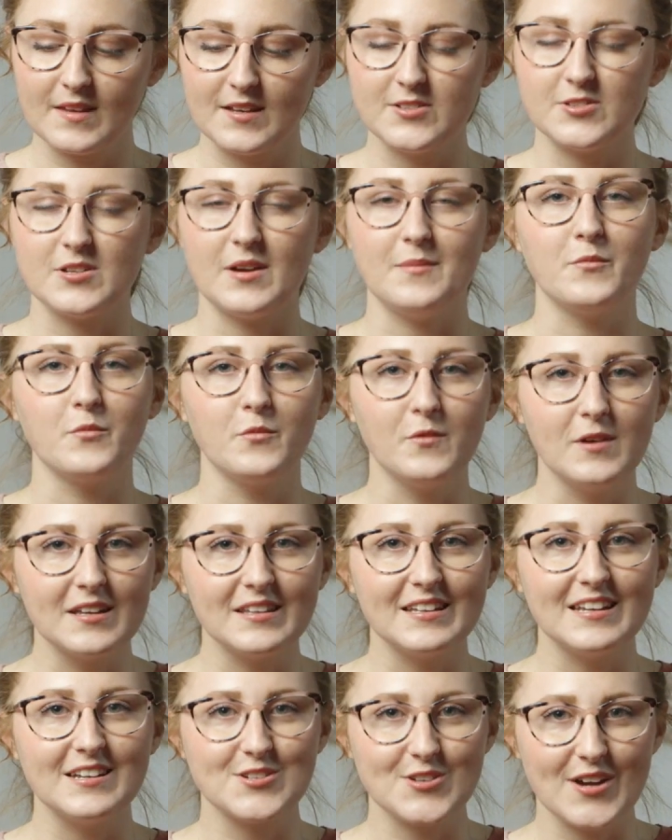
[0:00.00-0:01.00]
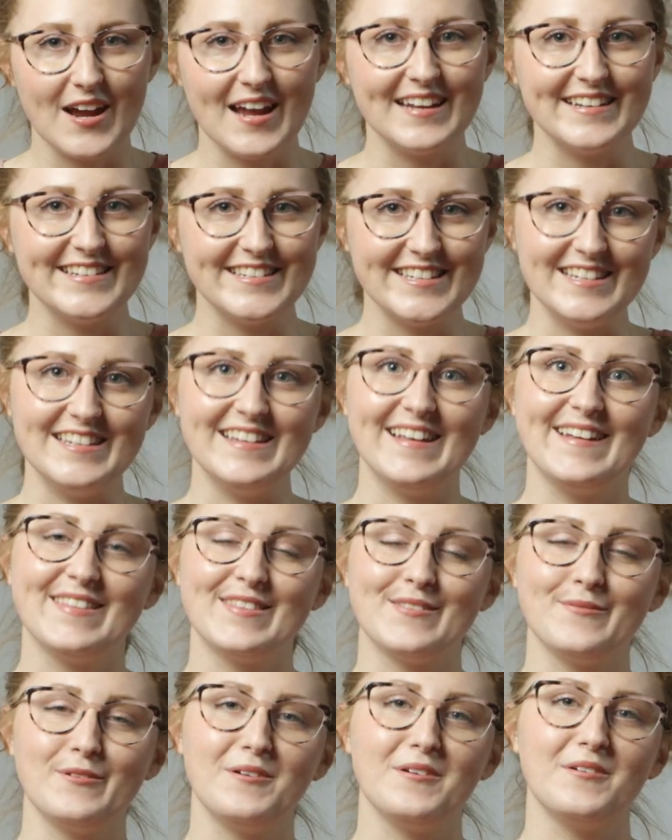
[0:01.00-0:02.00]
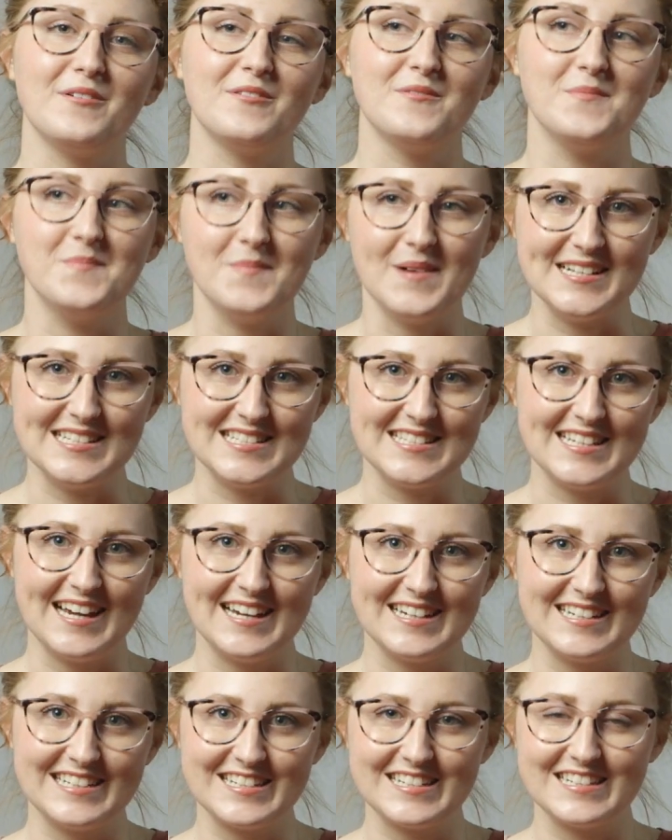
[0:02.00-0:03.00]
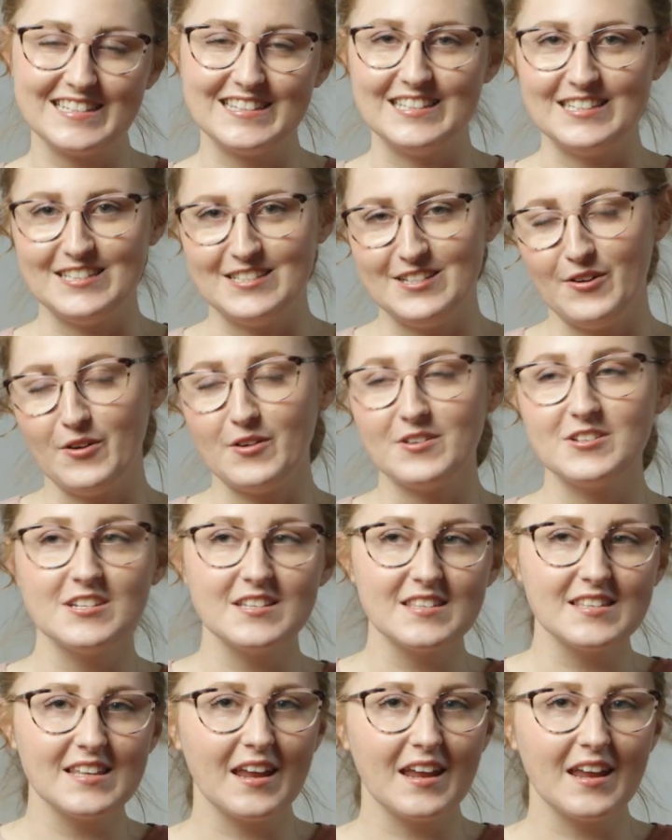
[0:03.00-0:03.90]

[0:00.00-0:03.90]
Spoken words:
So I'm really trying to knit through my stash this year, or just